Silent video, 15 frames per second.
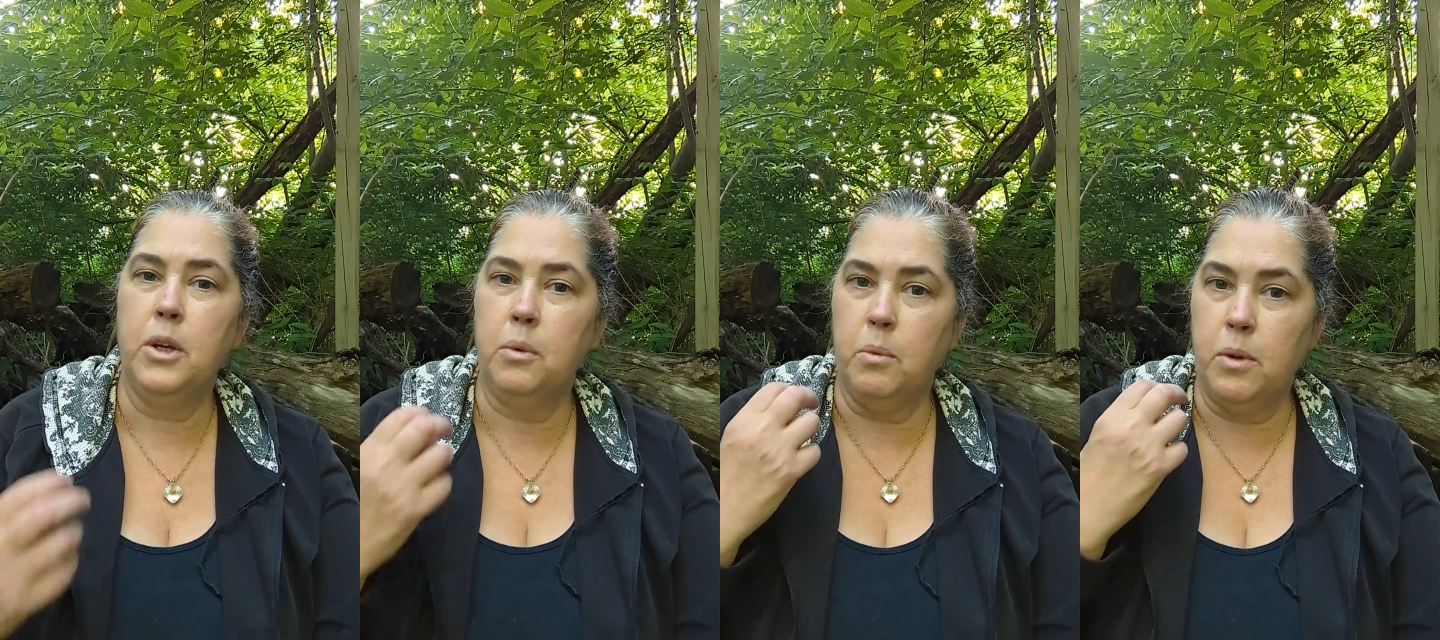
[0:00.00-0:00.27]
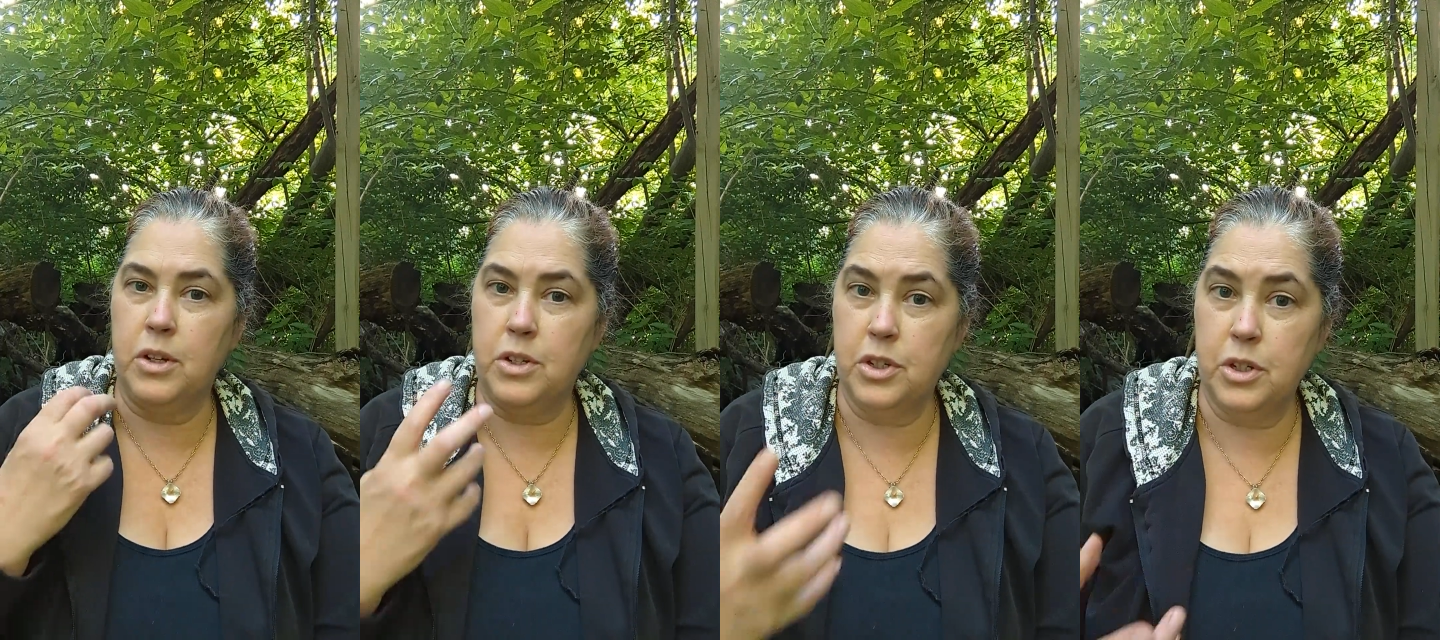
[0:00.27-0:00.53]

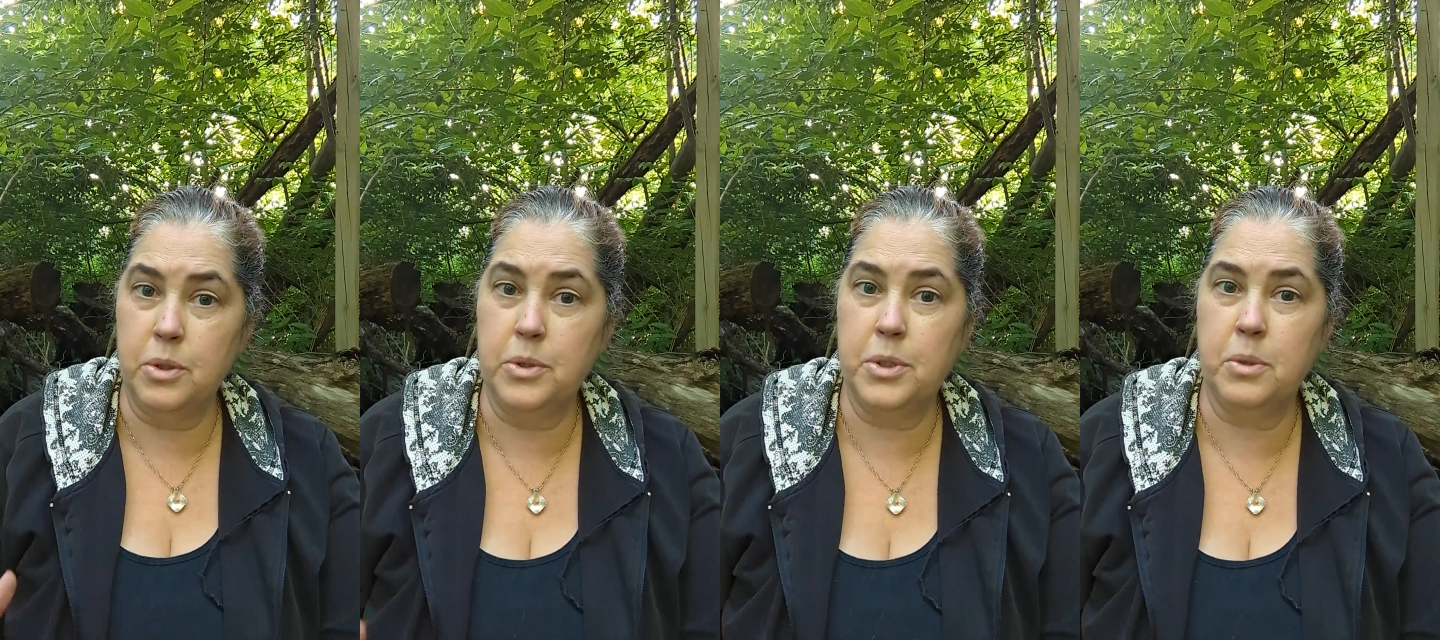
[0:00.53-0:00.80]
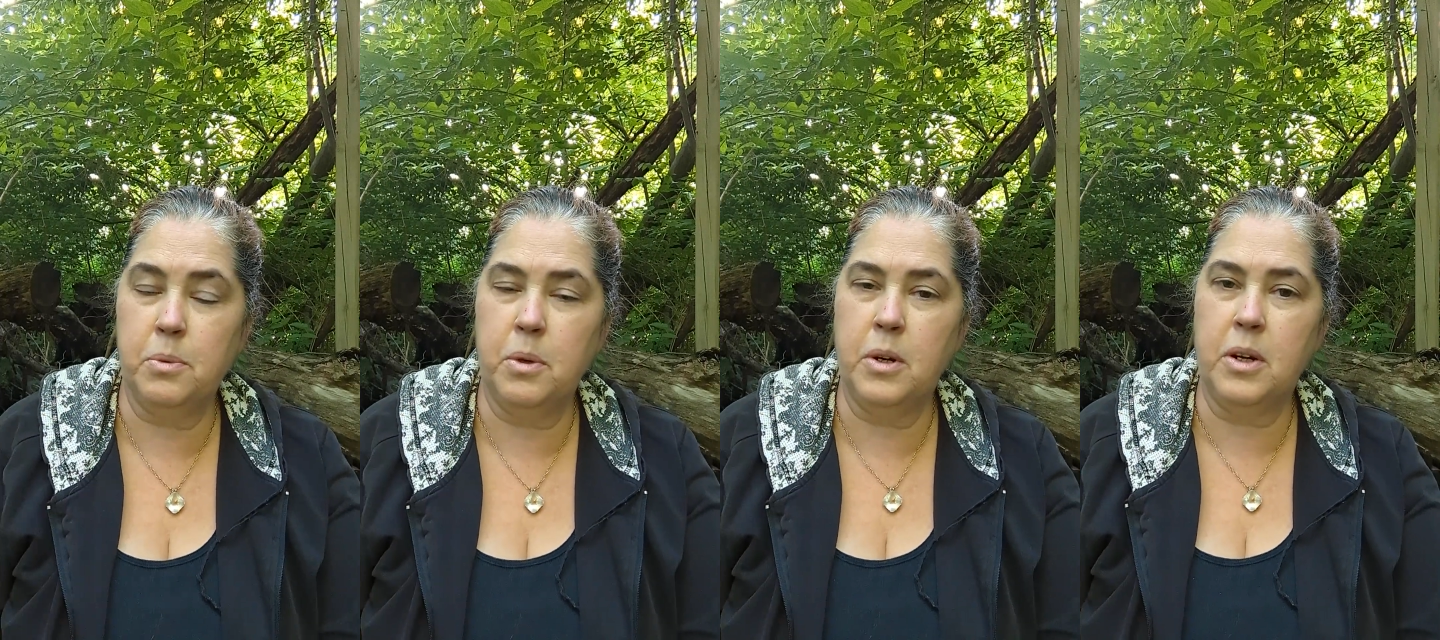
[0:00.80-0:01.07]
we choose a
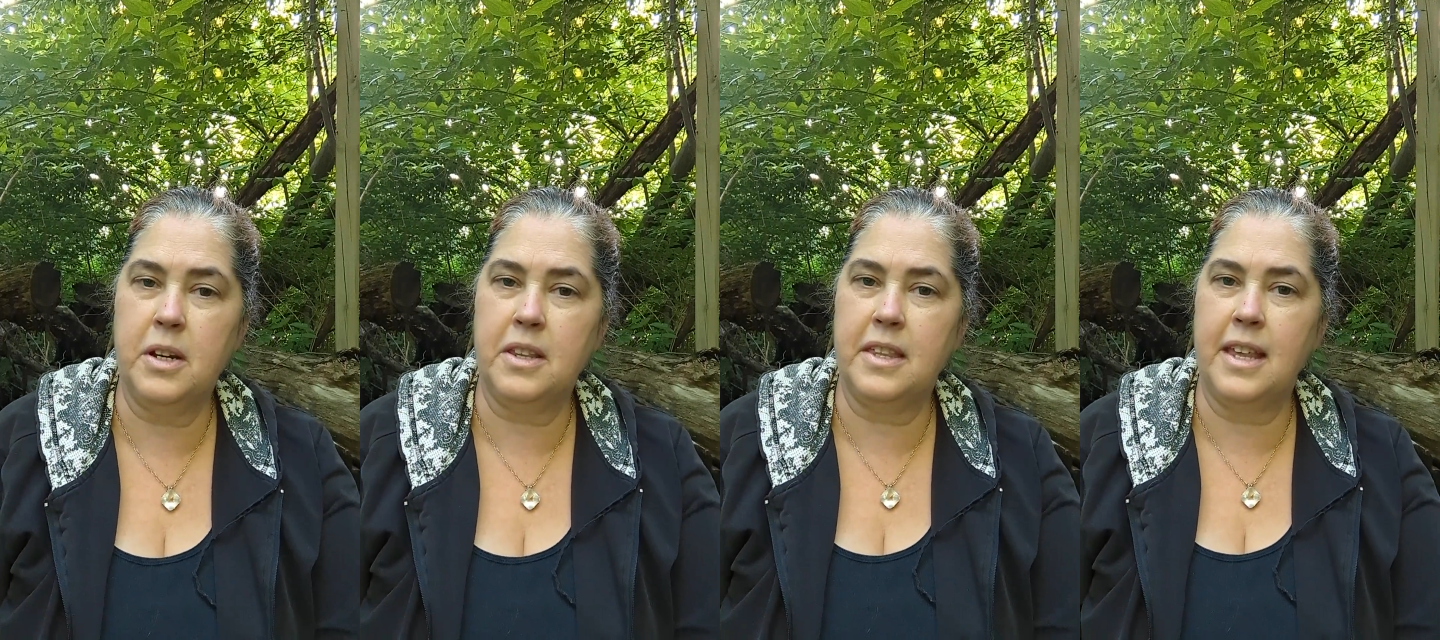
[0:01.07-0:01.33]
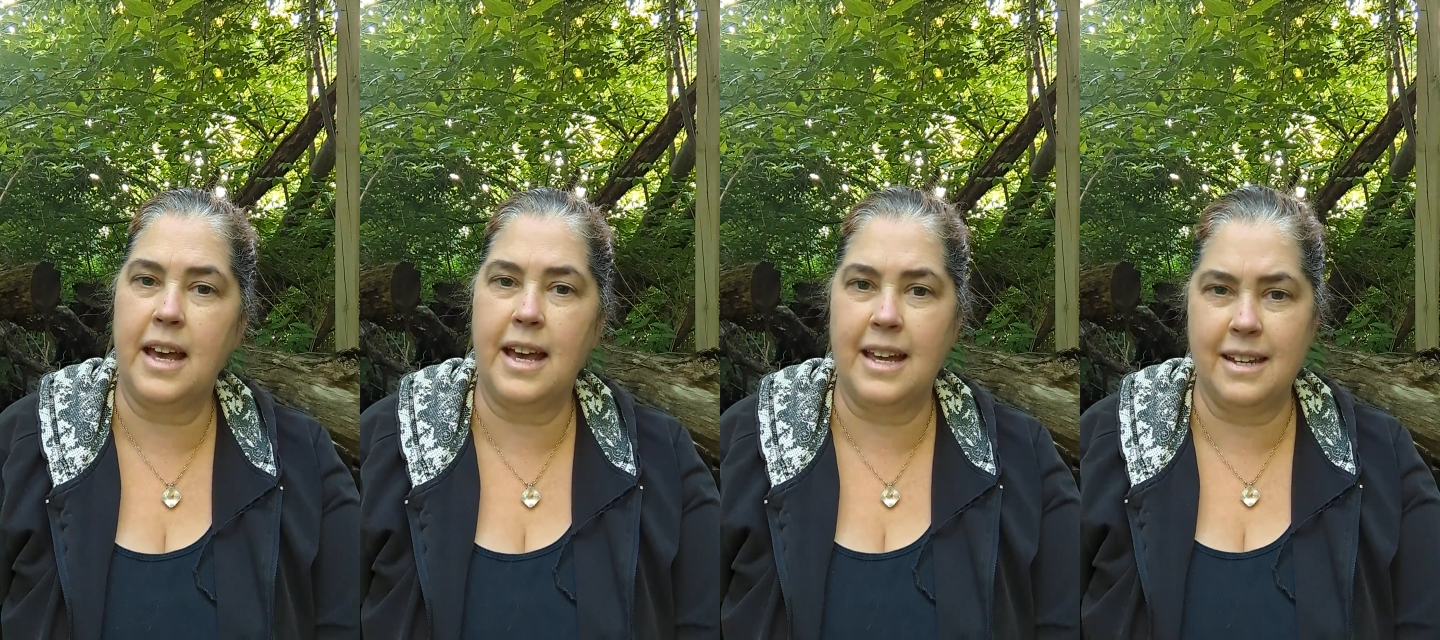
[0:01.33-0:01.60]
word
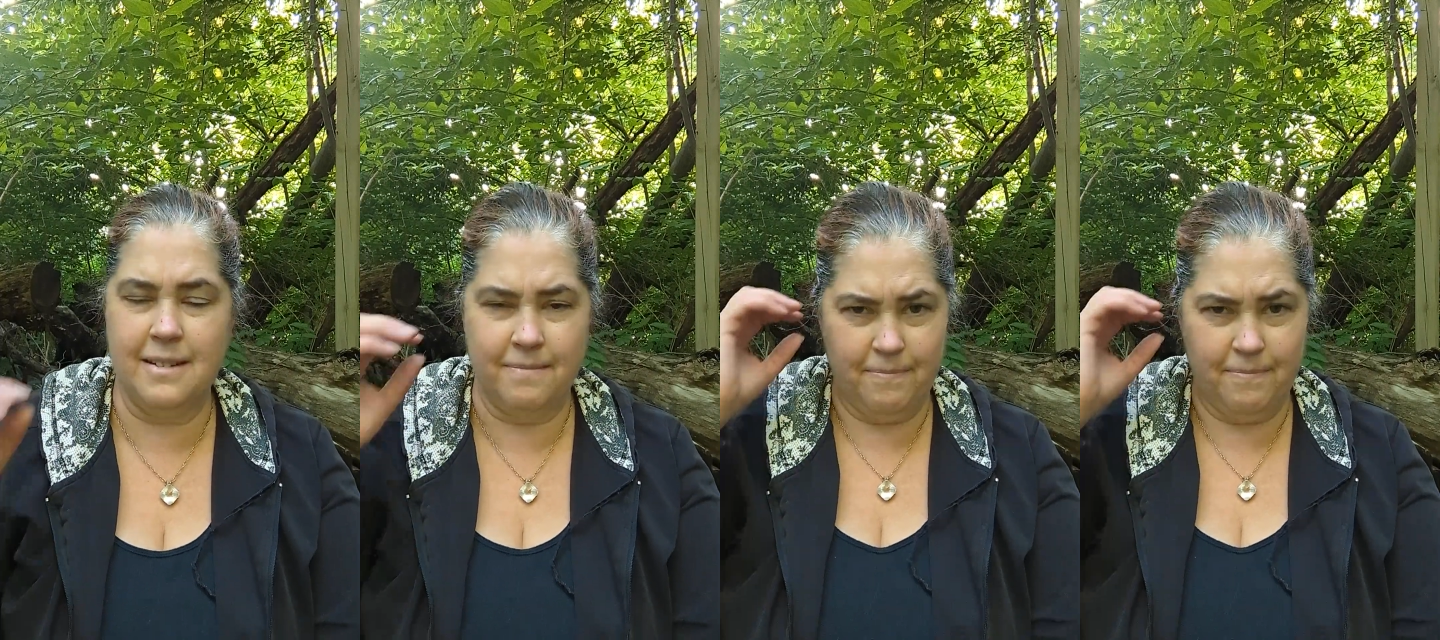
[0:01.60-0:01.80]
that,